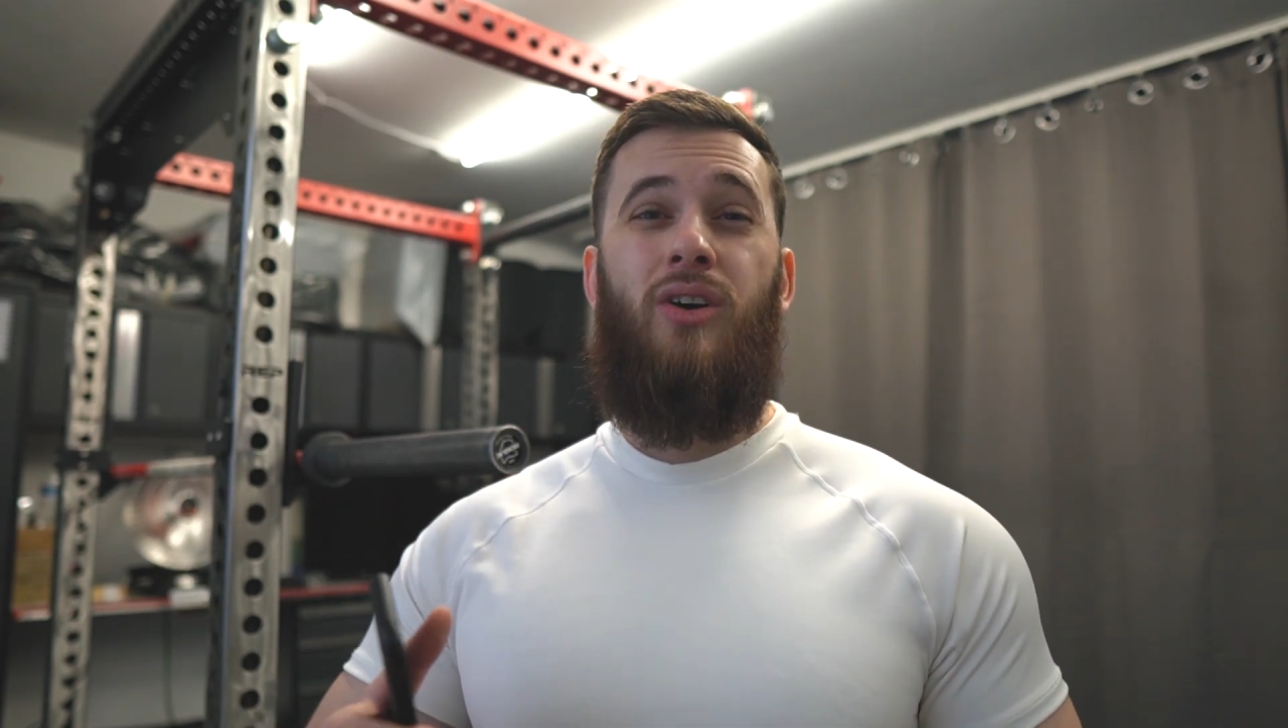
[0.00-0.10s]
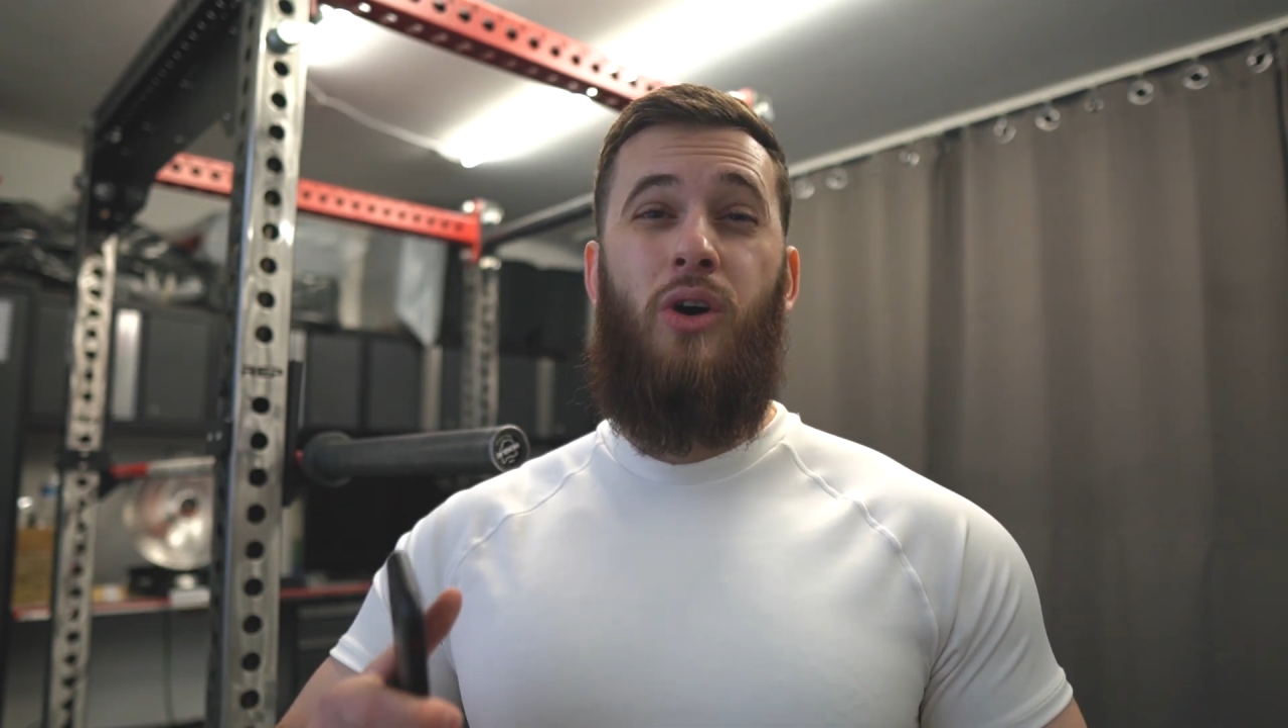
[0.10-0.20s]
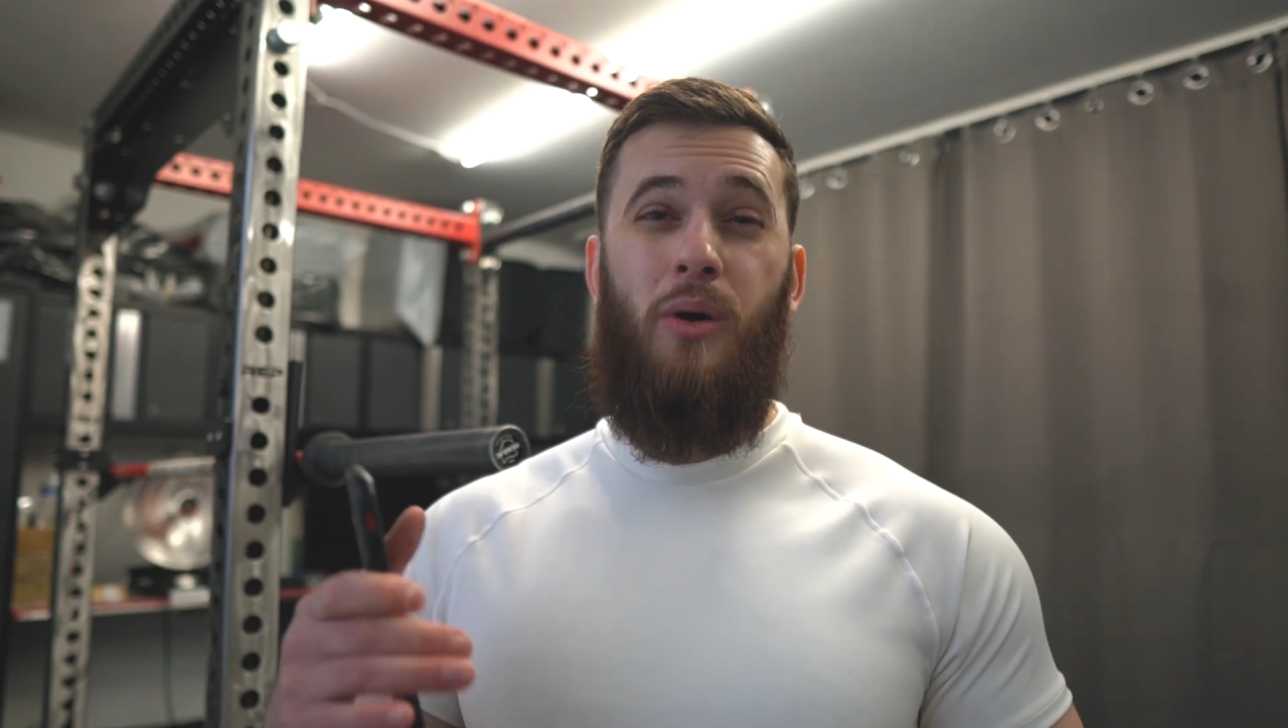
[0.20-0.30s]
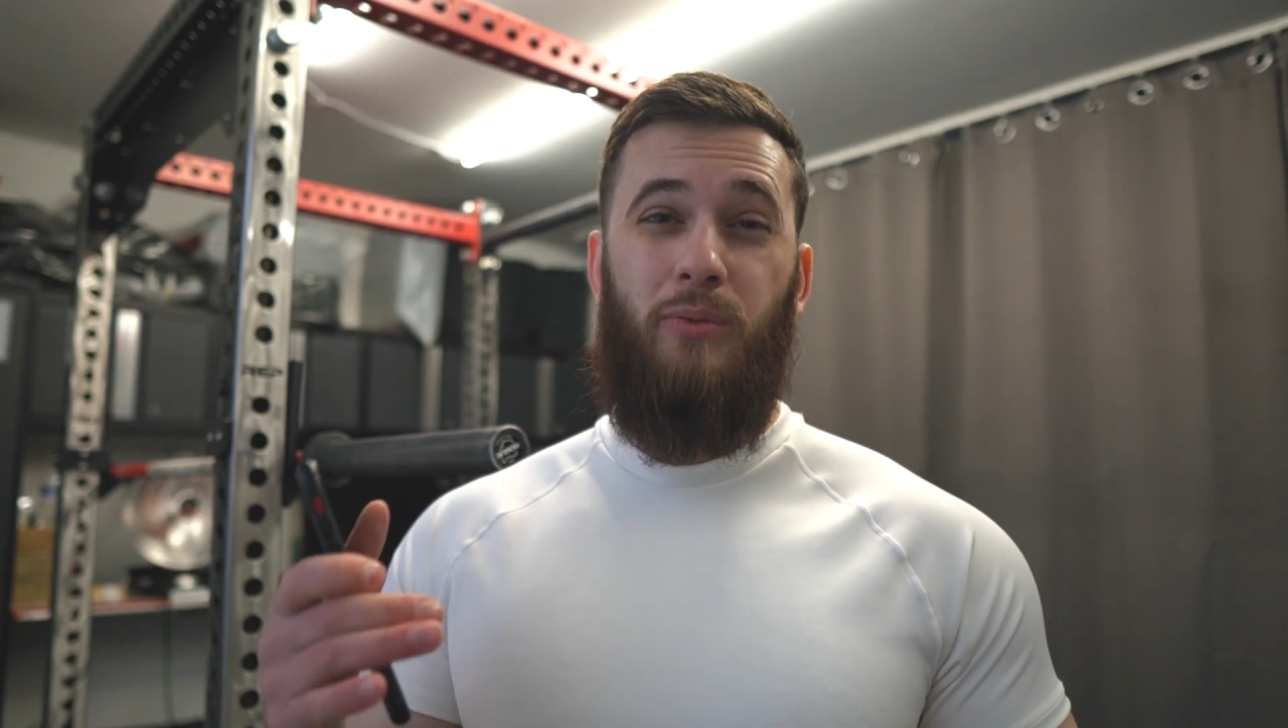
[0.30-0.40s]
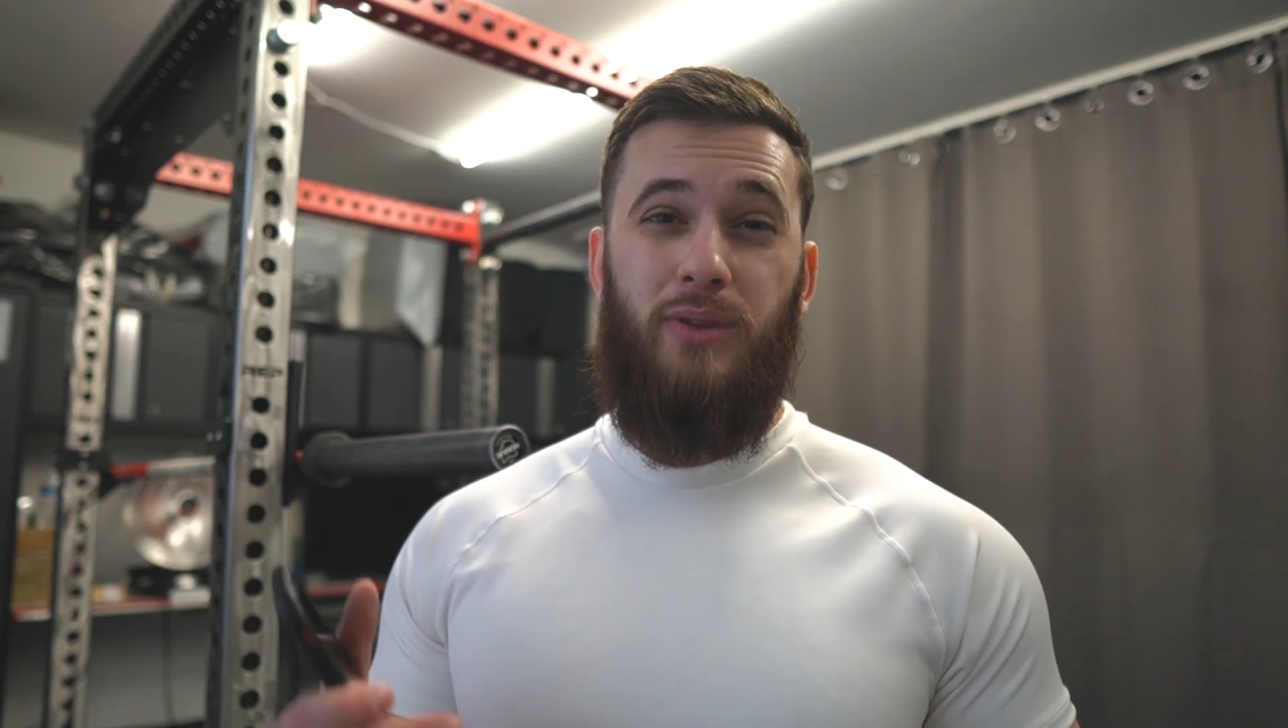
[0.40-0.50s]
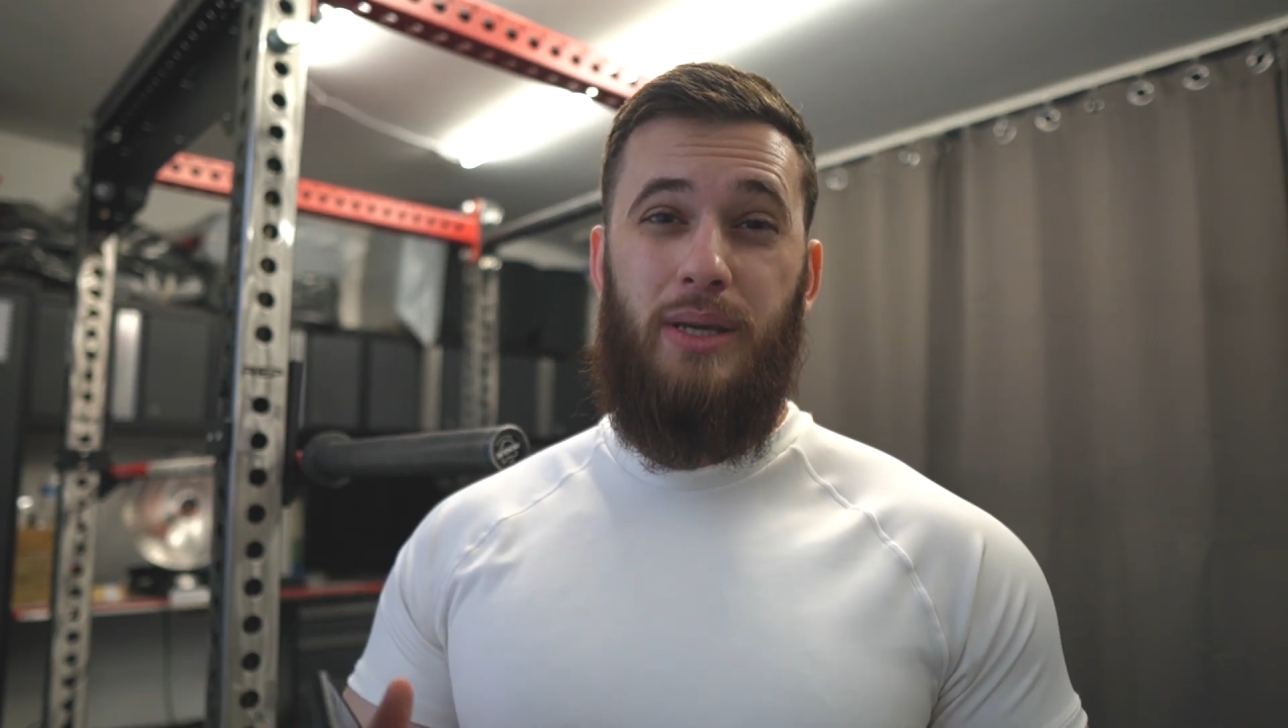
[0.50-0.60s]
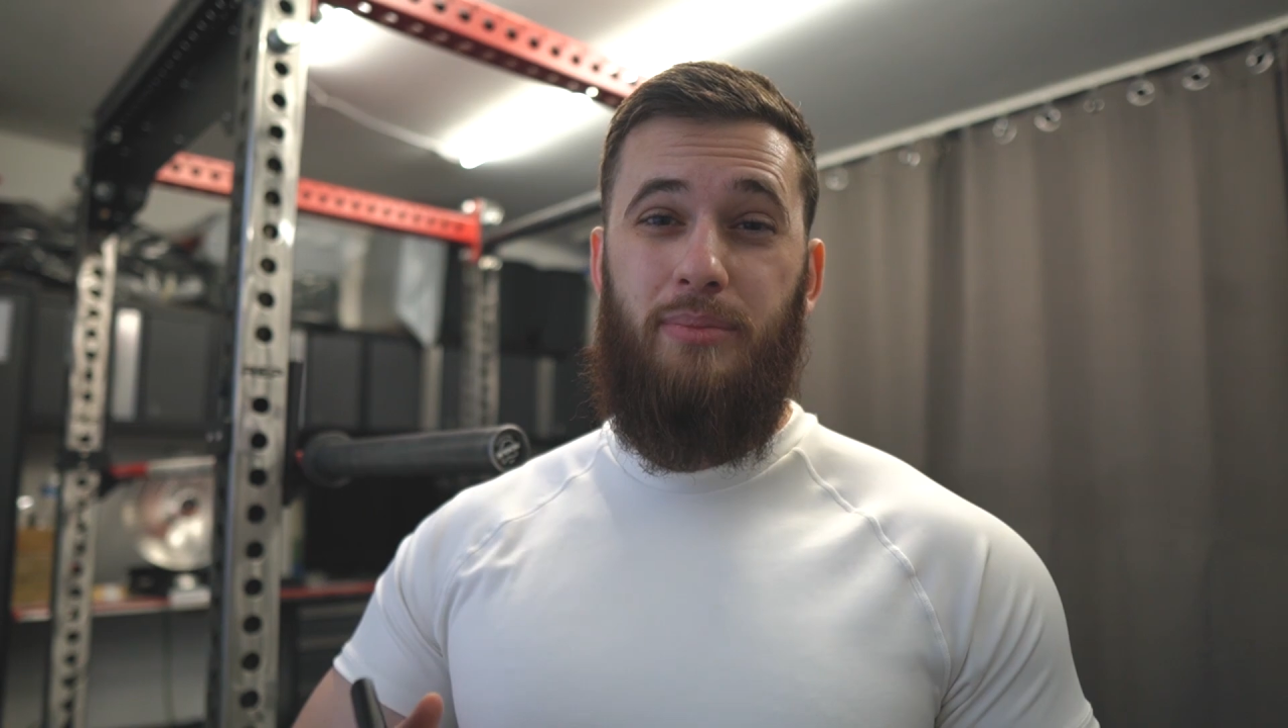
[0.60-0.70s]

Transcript: hopefully